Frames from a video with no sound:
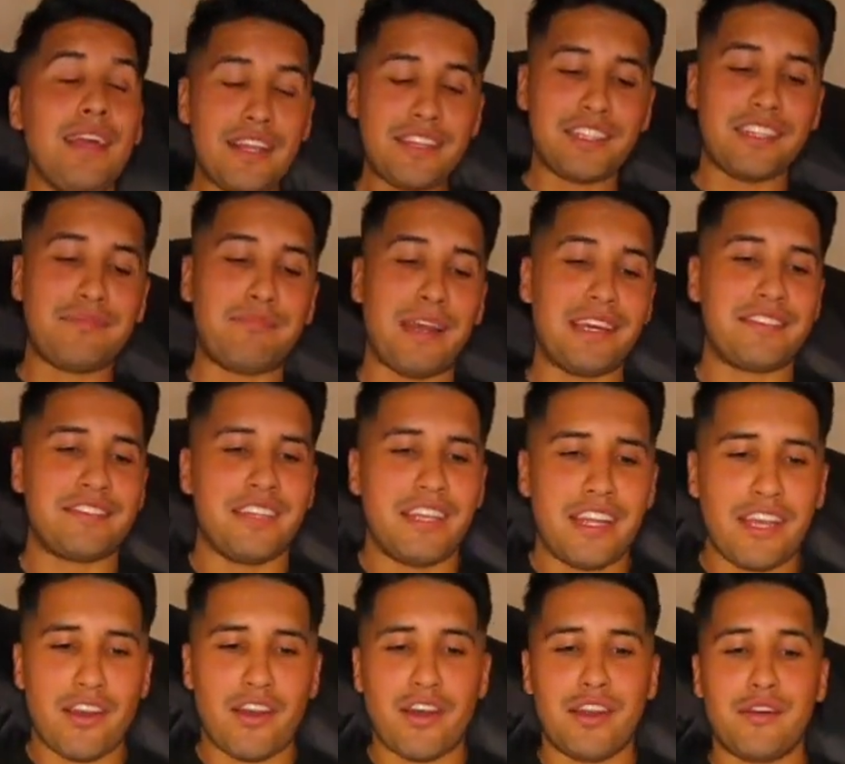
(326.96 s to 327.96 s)
just by
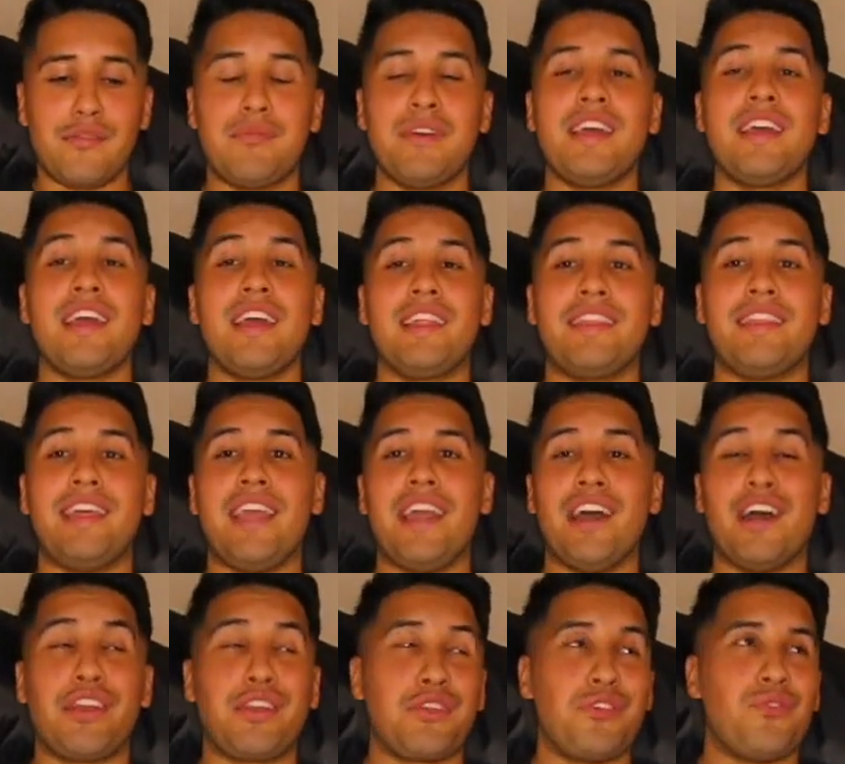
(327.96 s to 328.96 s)
sitting on them, they
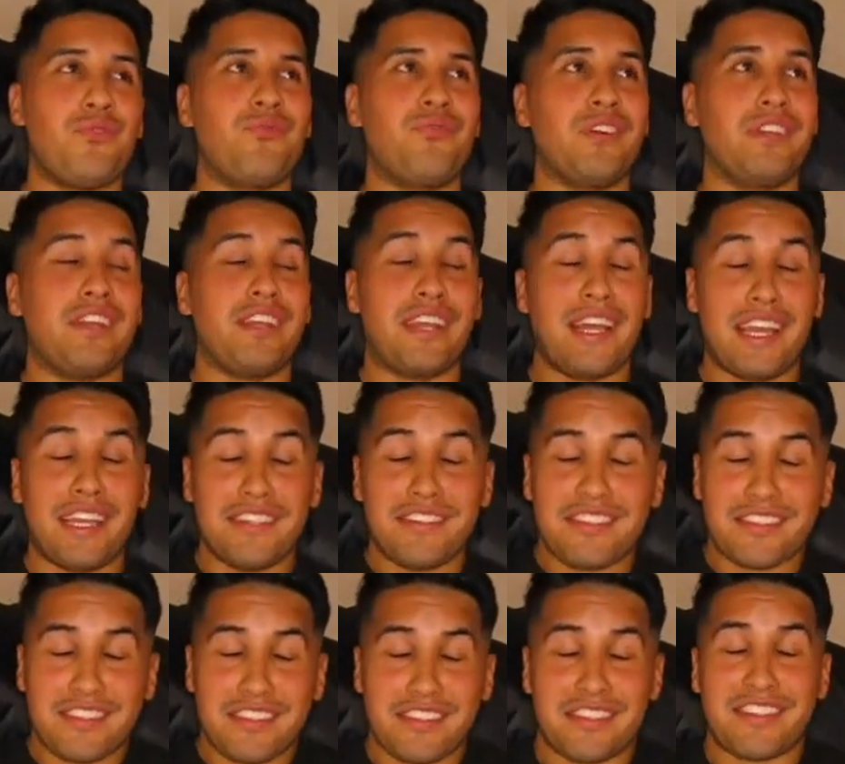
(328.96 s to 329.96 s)
hug you really
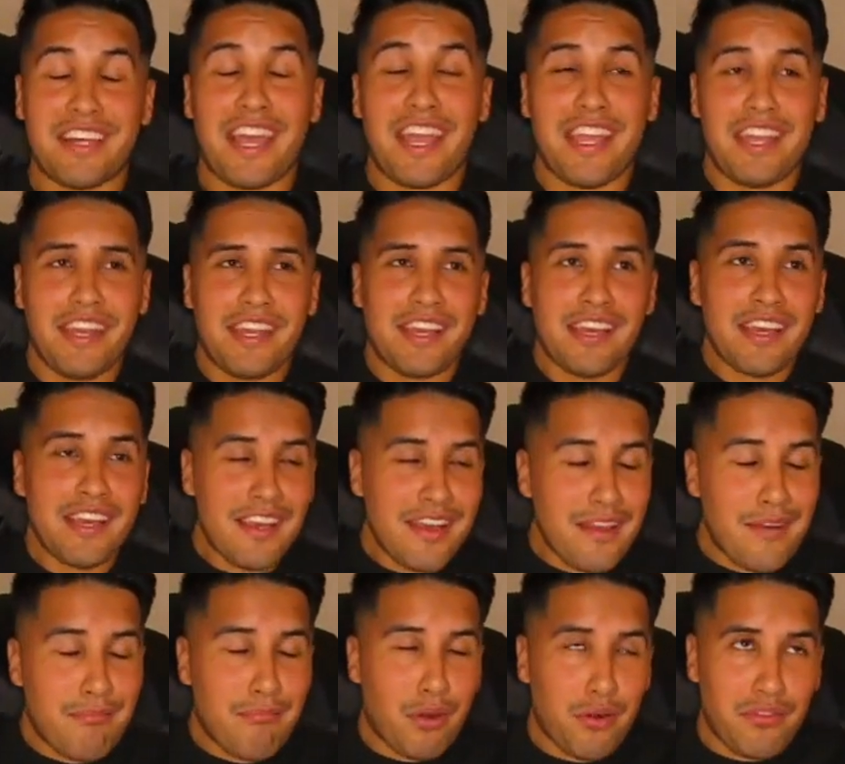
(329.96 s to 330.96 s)
nice. The side
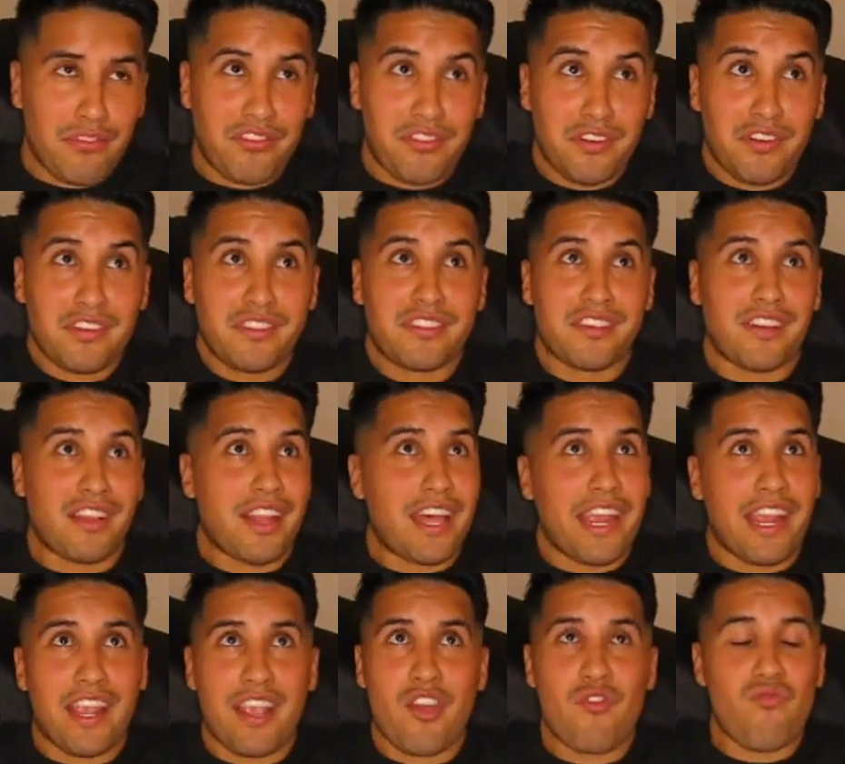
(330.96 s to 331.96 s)
bolsters are
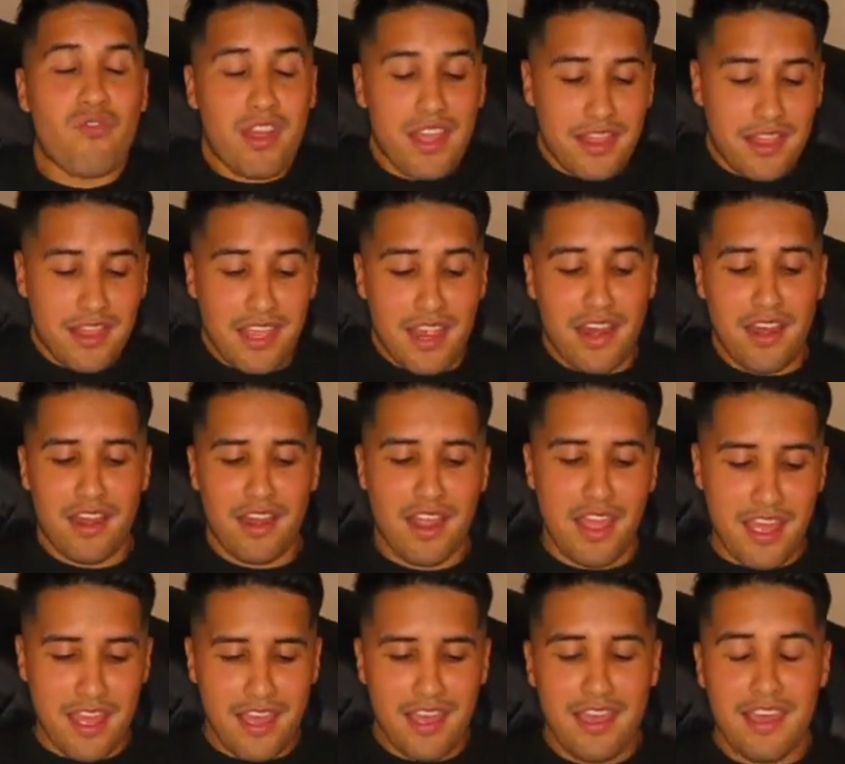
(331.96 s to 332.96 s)
like right there,
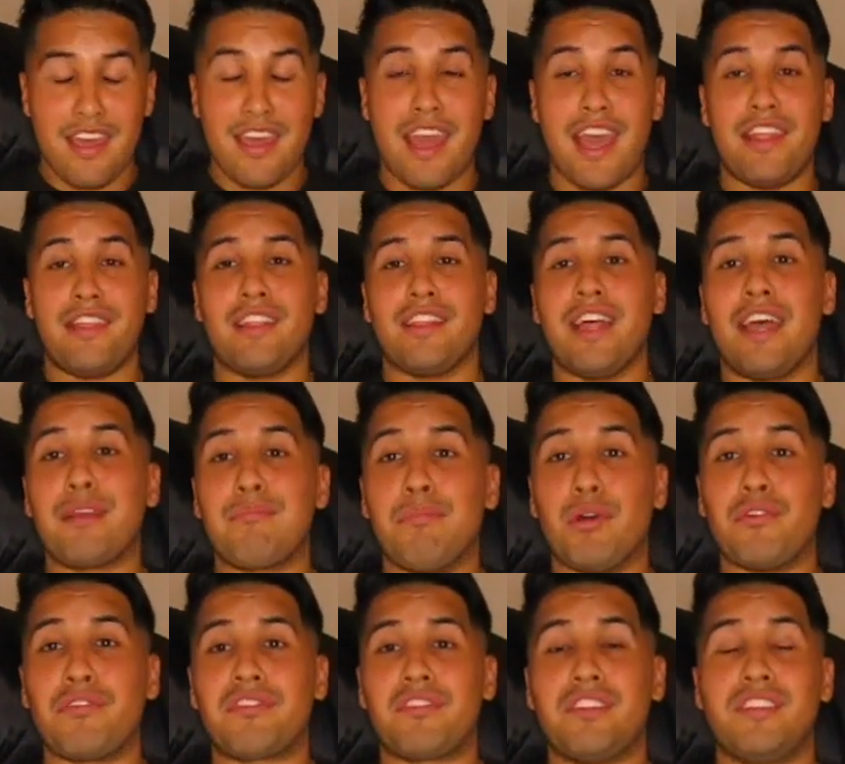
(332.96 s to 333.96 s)
and the leg
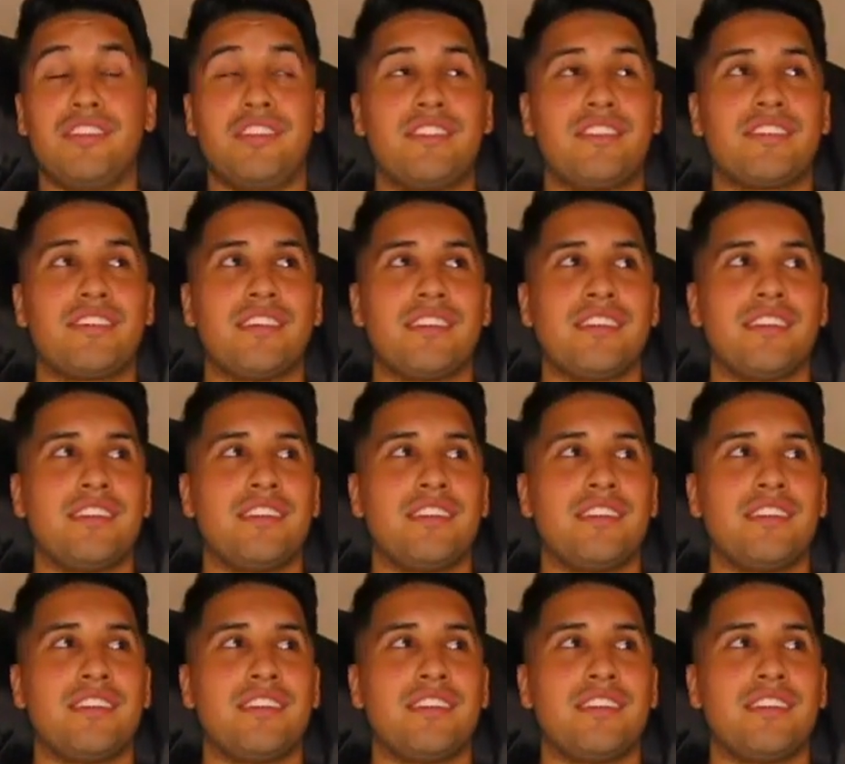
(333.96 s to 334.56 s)
bolsters.